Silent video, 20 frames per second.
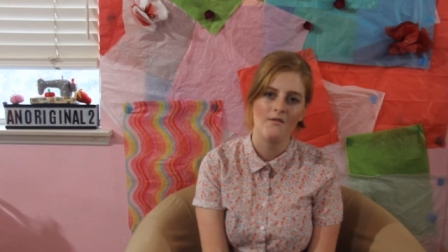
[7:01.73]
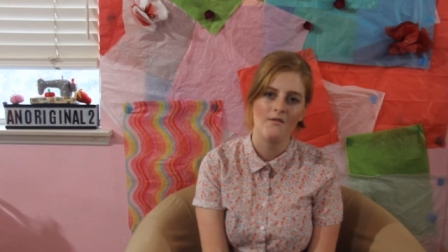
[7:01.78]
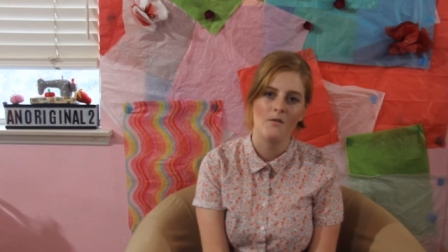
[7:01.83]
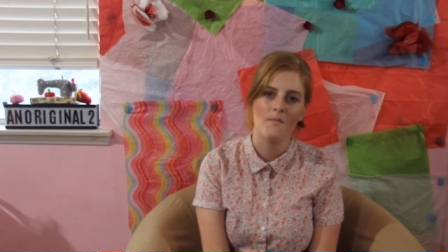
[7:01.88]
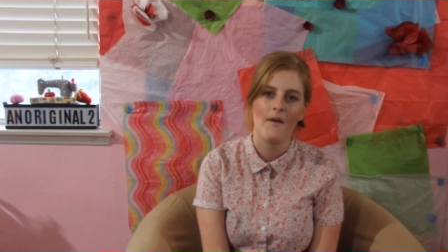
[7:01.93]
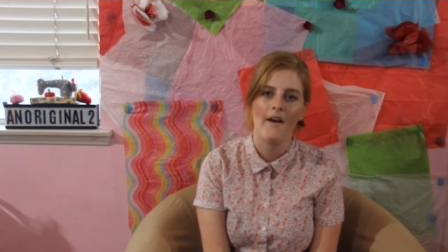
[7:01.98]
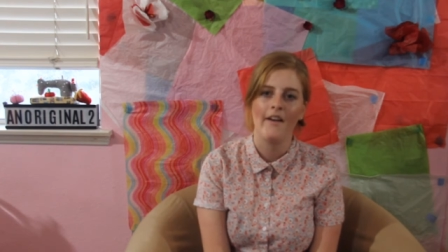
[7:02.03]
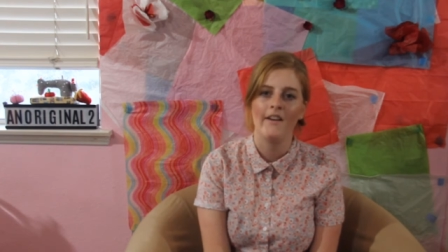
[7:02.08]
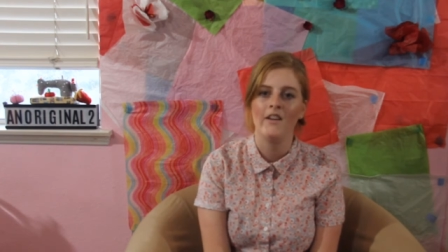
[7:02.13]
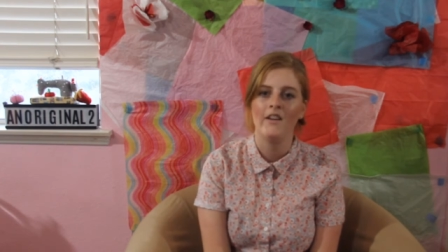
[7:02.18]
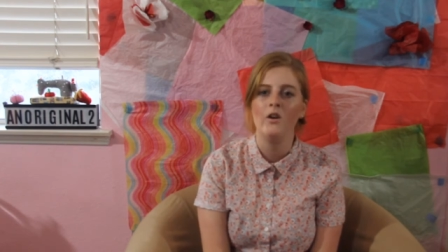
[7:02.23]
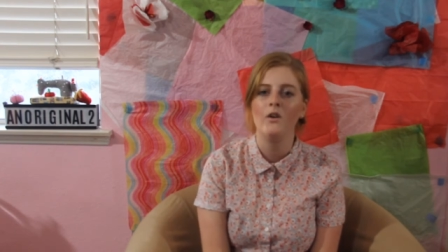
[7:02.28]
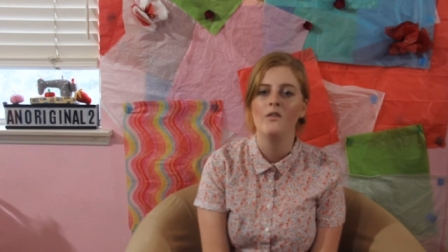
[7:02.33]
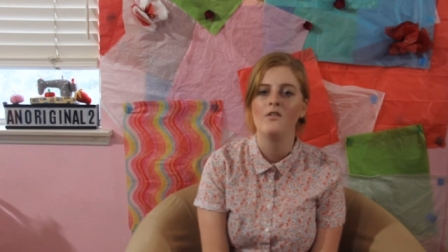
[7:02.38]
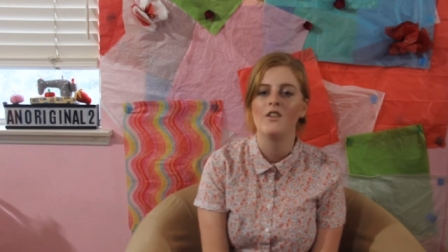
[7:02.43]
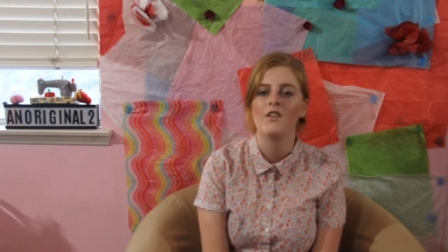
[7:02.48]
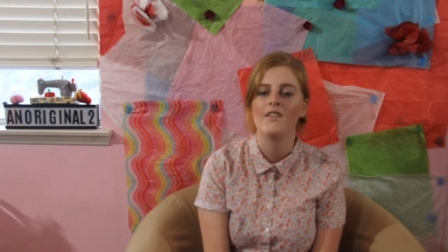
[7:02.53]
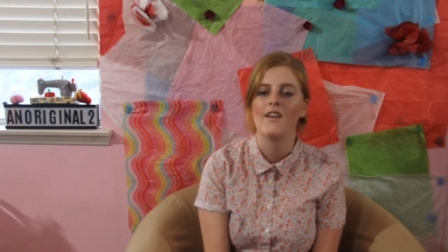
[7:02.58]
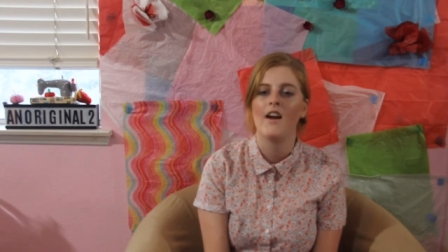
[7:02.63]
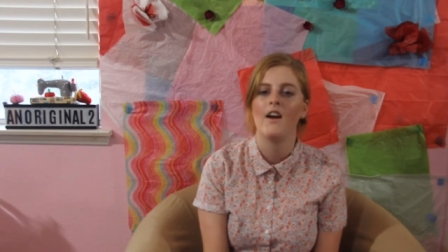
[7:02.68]
reminding you of
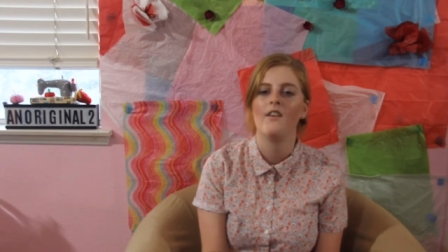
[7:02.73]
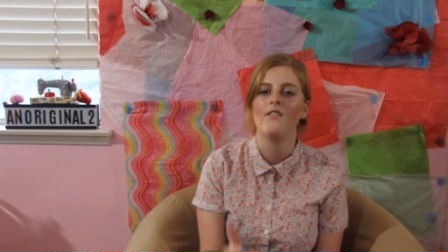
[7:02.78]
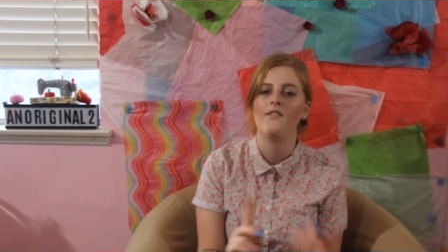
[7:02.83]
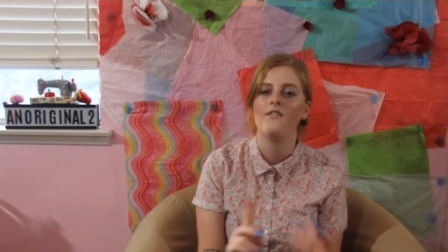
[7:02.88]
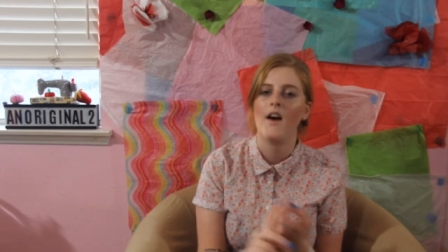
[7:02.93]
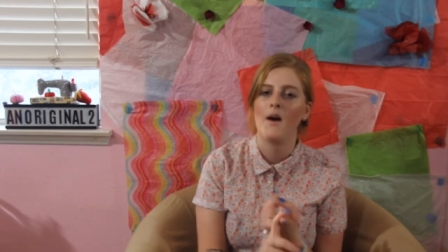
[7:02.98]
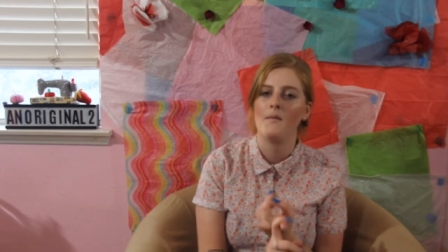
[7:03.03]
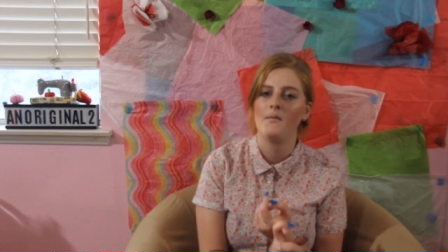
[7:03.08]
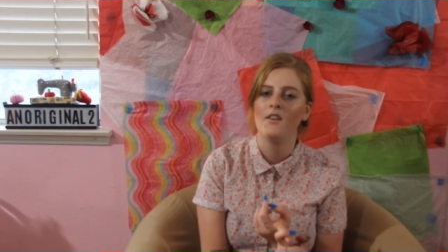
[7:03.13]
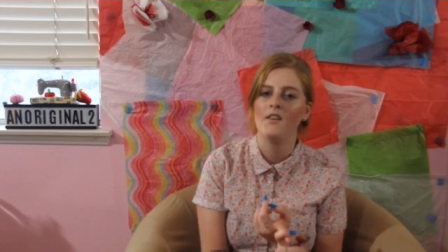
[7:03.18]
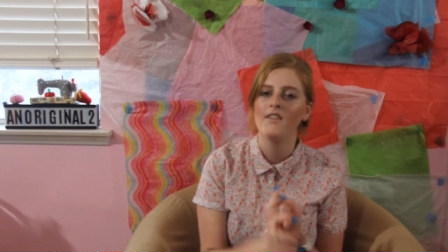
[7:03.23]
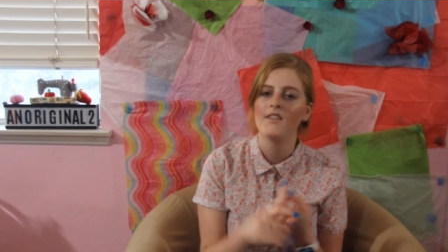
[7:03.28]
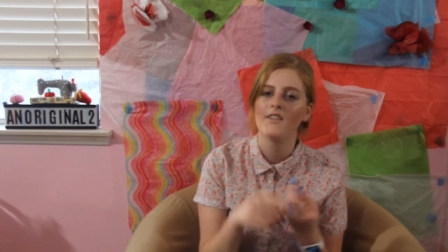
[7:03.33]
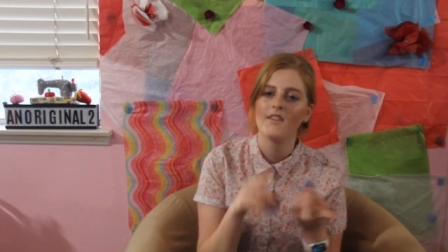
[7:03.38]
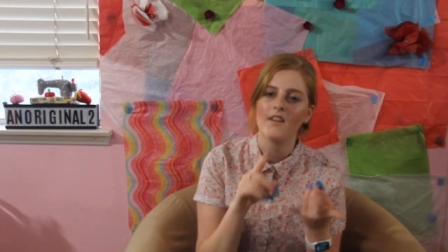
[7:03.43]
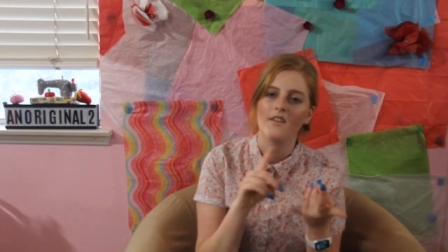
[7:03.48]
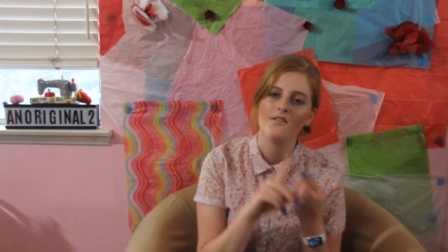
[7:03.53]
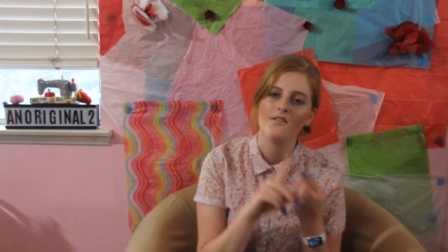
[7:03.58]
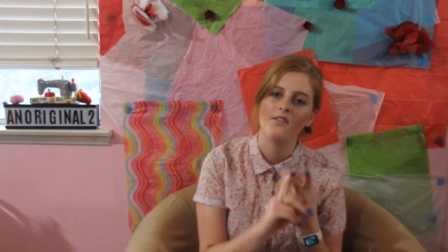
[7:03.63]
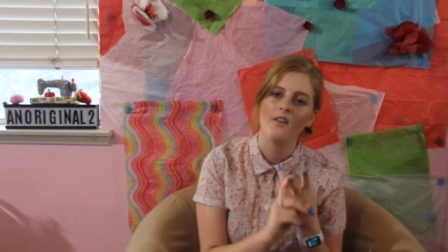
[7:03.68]
just how fabulous,
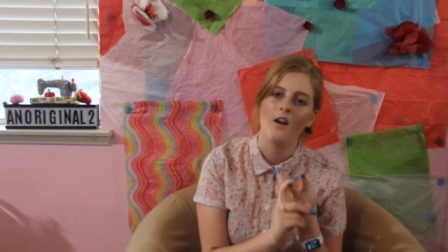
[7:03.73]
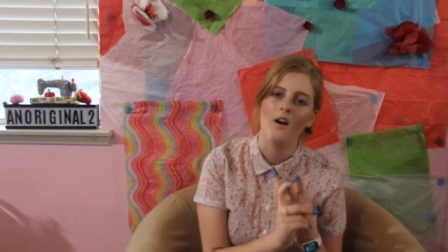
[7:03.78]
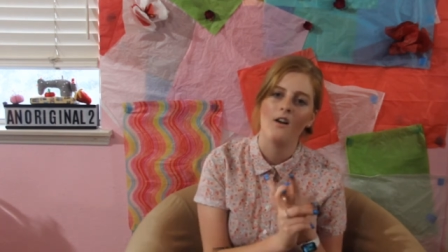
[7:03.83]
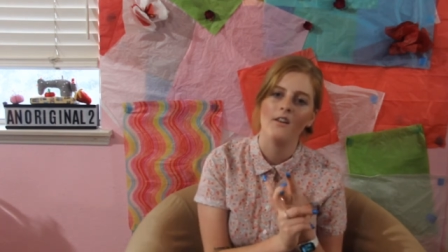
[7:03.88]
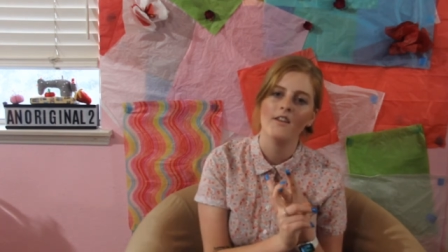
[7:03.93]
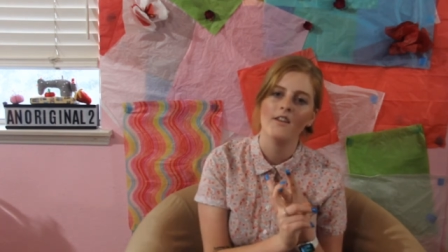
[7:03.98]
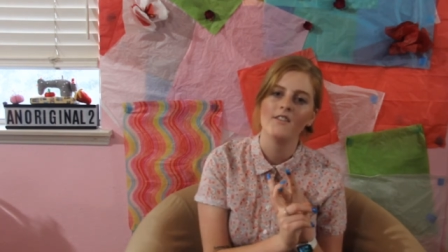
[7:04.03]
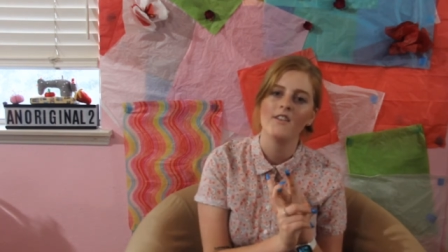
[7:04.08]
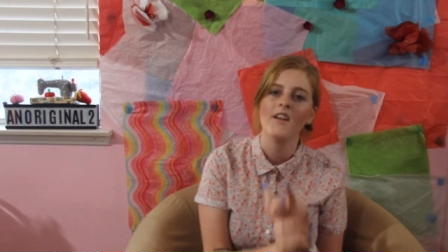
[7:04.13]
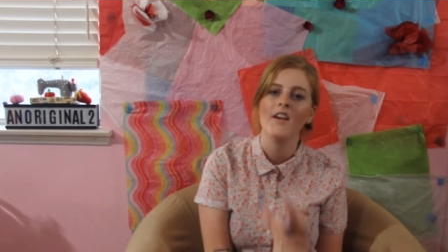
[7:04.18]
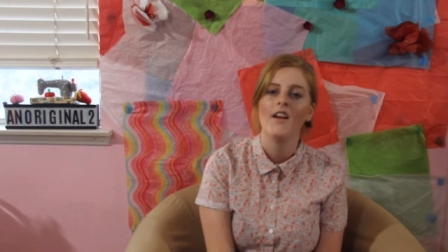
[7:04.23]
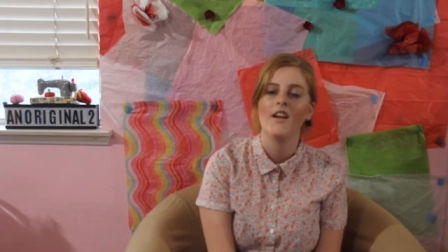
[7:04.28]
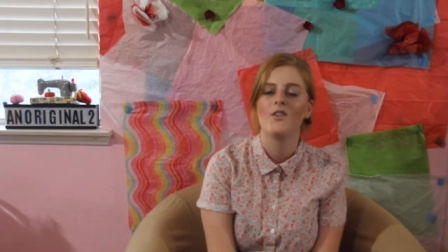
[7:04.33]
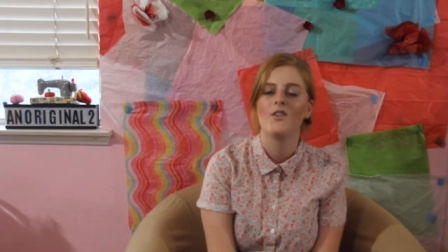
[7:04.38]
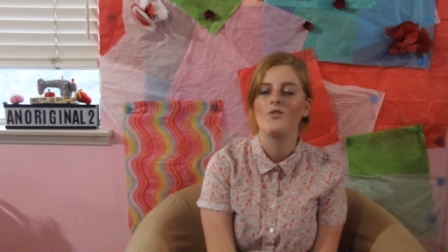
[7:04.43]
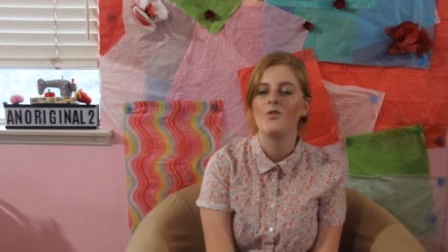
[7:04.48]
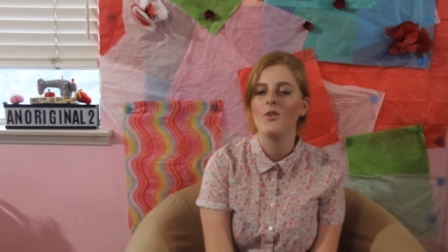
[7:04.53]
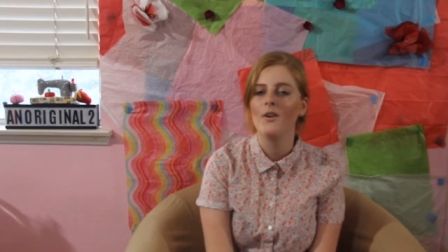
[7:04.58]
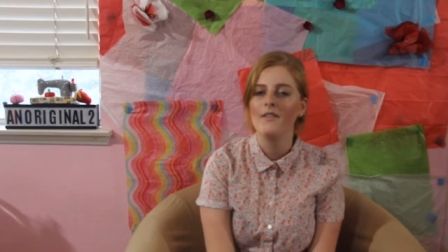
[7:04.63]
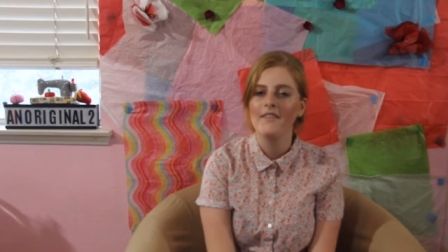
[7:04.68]
flawless, and
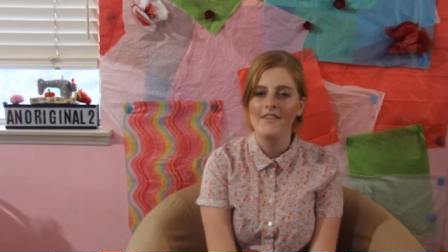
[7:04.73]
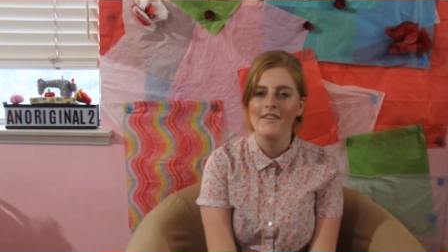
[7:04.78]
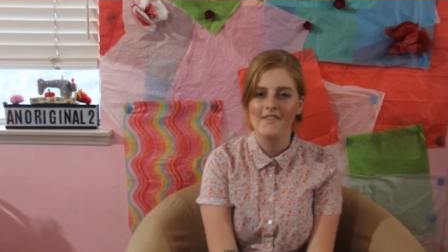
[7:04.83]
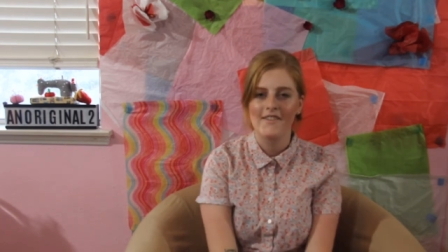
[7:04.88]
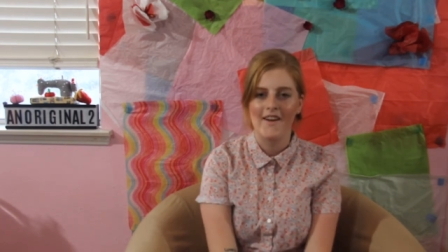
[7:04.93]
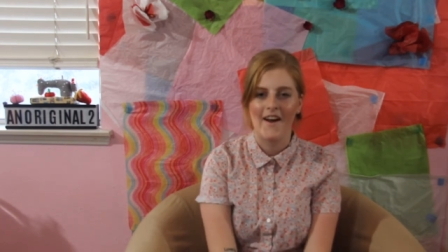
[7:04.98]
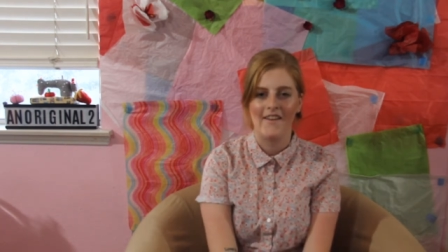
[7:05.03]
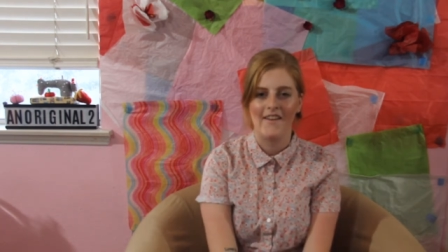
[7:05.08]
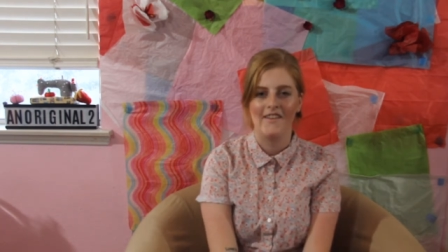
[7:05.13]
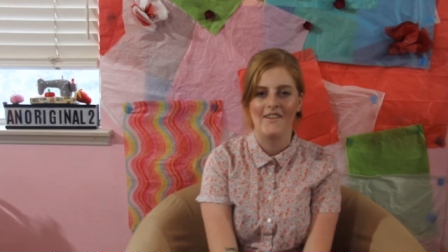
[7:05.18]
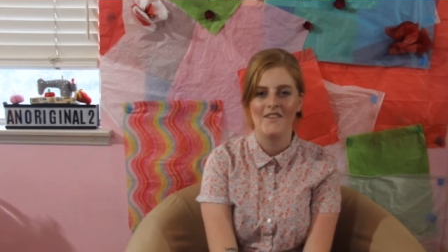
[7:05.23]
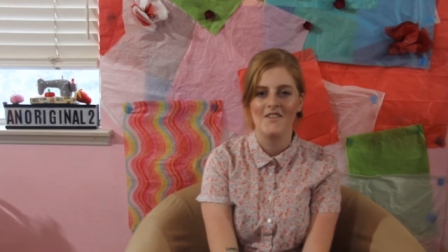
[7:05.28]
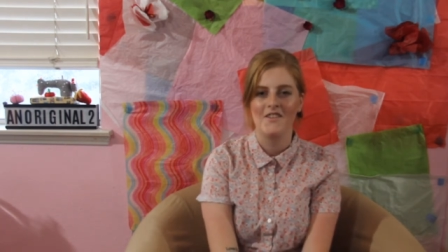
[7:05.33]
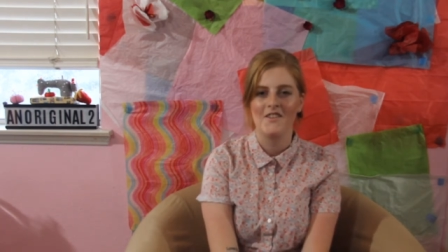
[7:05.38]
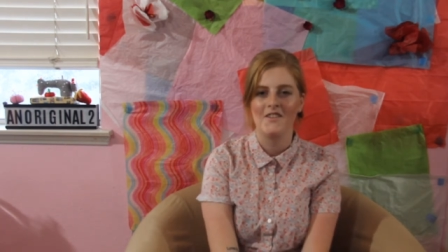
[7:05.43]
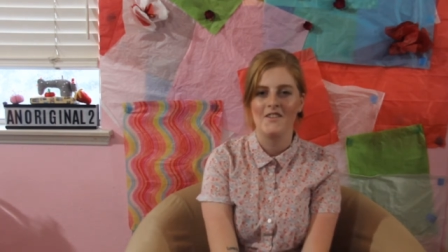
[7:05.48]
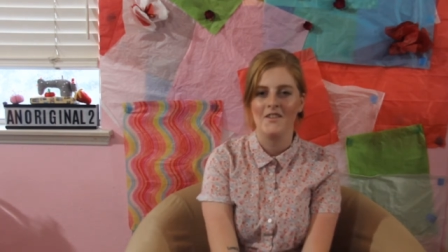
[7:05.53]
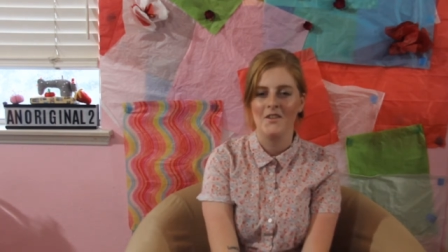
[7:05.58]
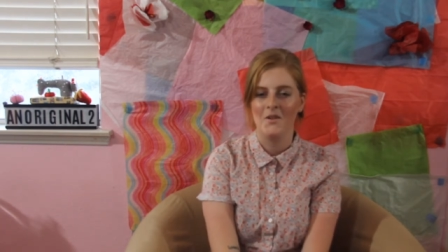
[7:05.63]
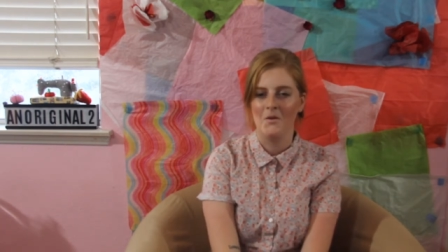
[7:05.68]
truly stylish
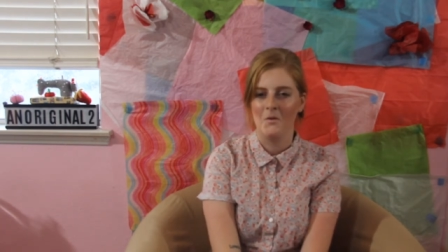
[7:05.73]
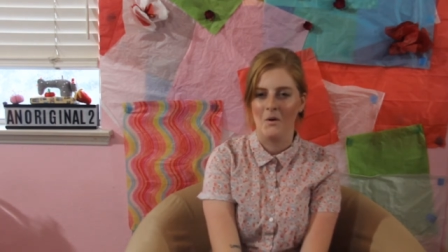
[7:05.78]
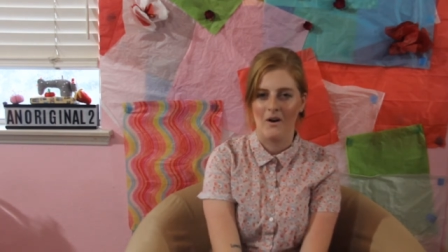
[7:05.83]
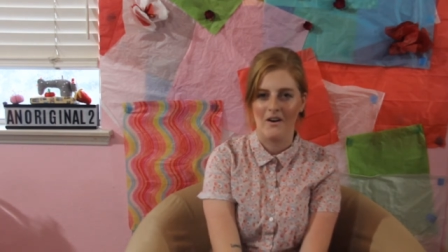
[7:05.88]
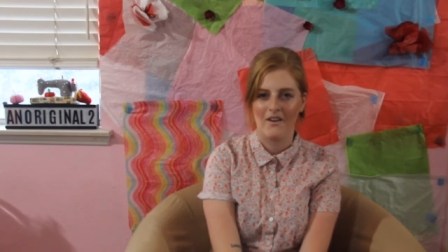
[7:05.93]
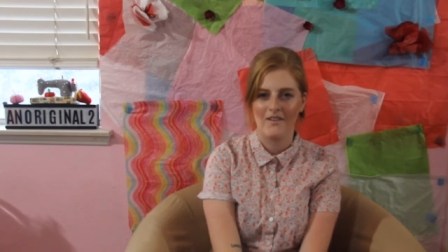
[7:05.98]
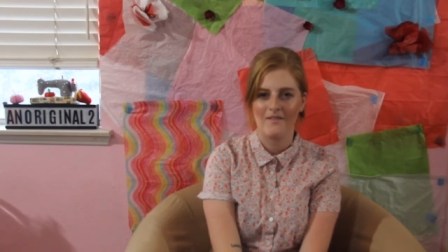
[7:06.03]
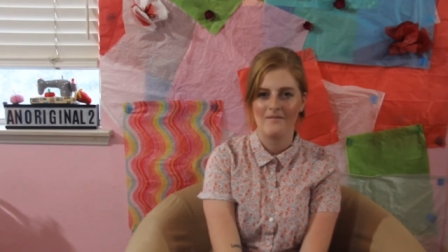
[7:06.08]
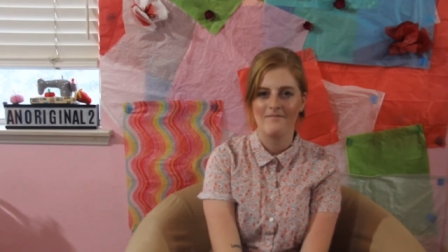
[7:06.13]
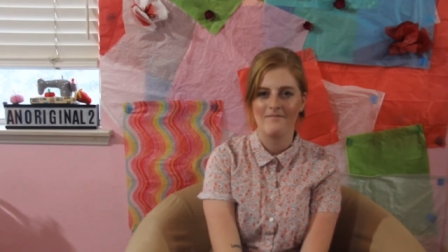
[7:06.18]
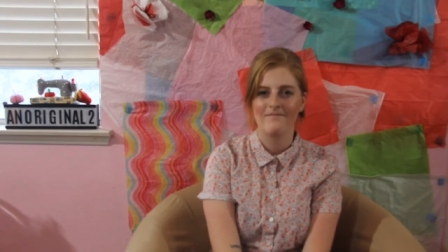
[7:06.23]
you are.